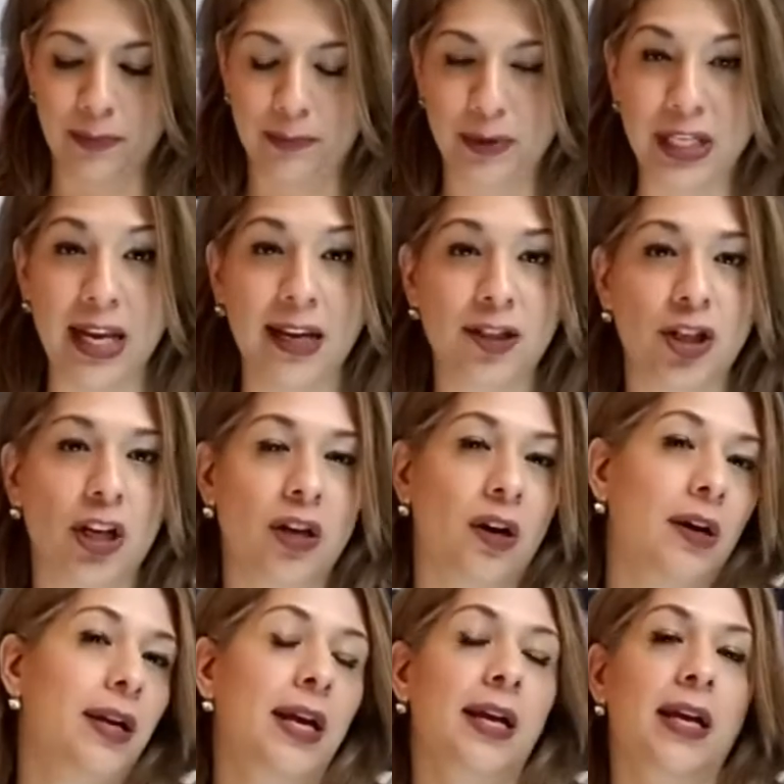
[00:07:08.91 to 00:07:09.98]
teaching
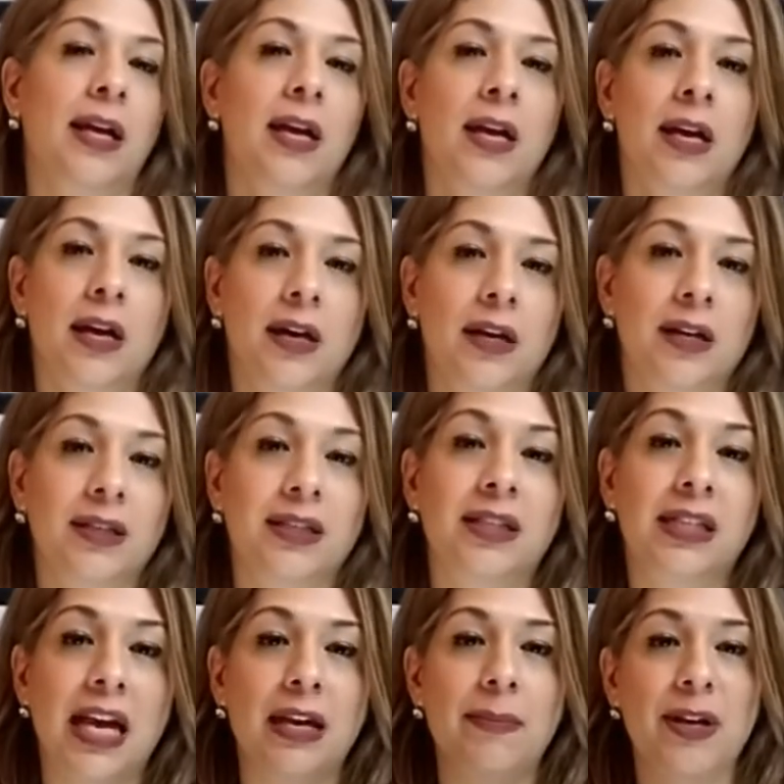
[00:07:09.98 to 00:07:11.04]
on a
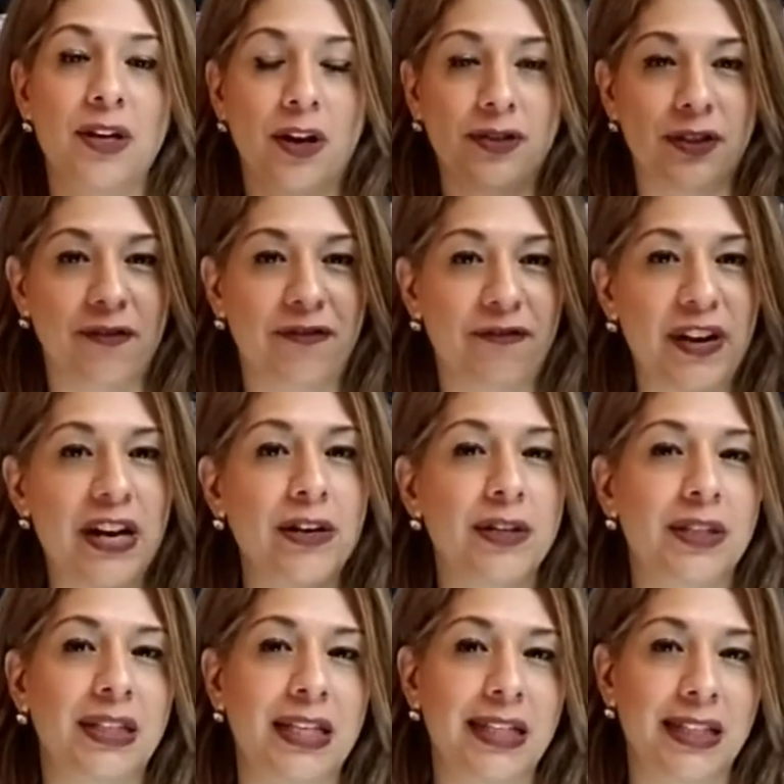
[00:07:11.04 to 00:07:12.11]
segment on the
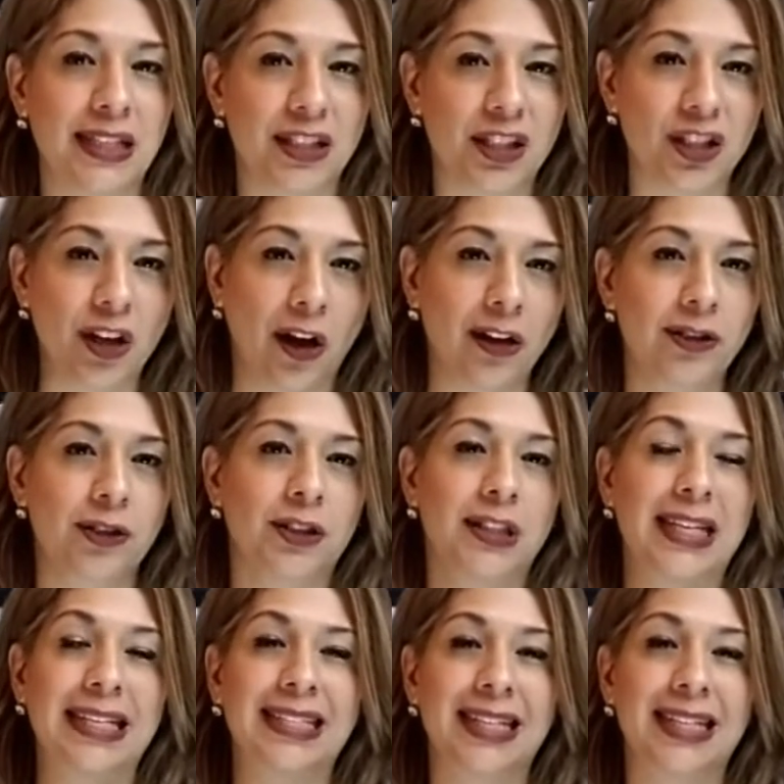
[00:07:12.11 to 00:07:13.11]
Pharisees and Sadducees.